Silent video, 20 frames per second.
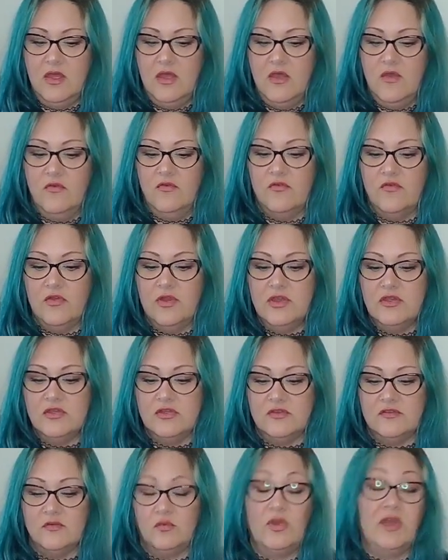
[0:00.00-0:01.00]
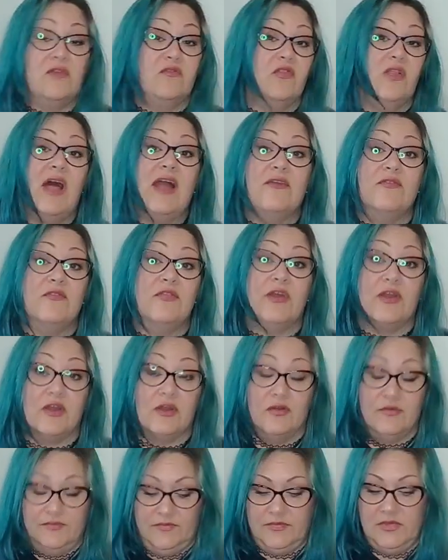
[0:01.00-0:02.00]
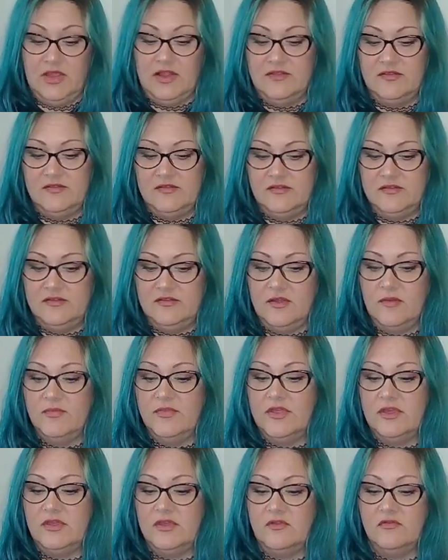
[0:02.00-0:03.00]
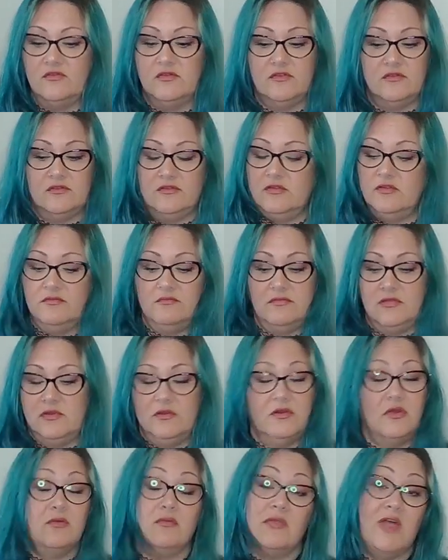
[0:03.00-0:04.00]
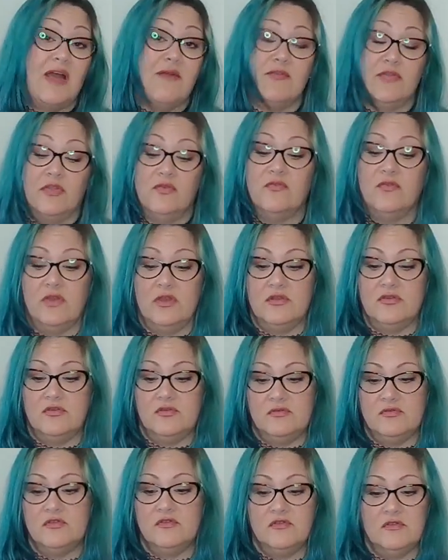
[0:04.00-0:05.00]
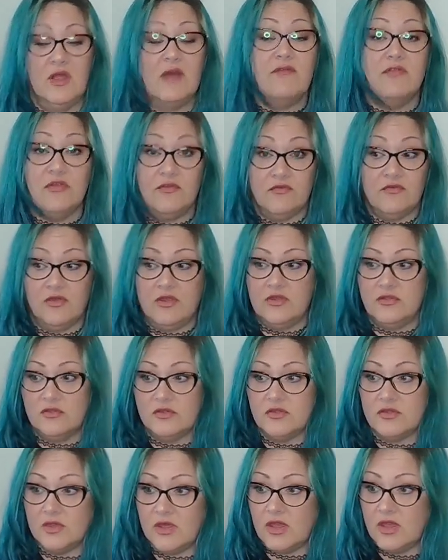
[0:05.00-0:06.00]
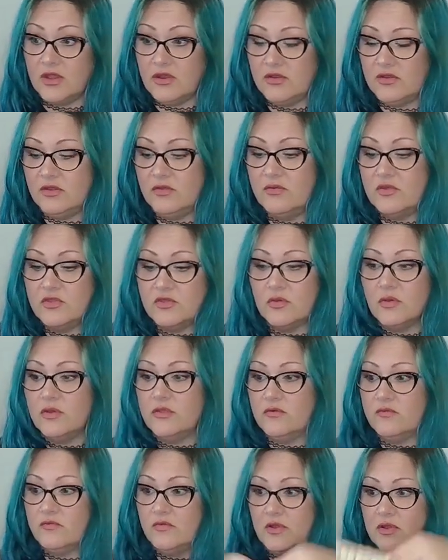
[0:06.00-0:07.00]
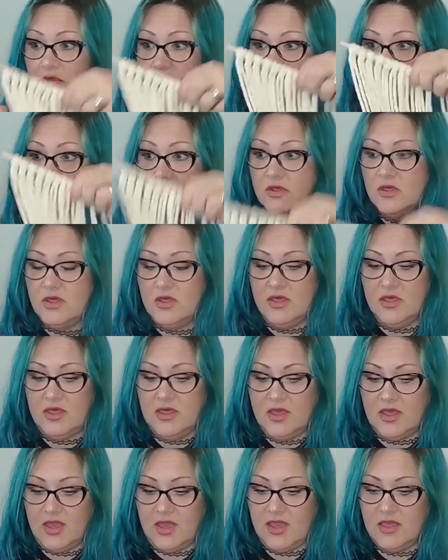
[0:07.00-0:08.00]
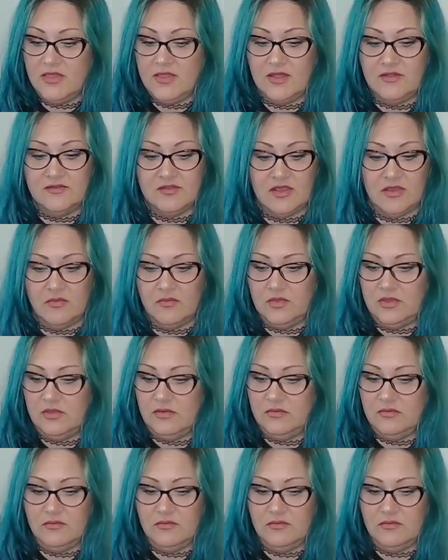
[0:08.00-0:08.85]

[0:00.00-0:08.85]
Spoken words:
fringe is a way of life there. It's something you don't laugh at the fringe. You just love the fringe, and you enjoy the fringe, and that's how we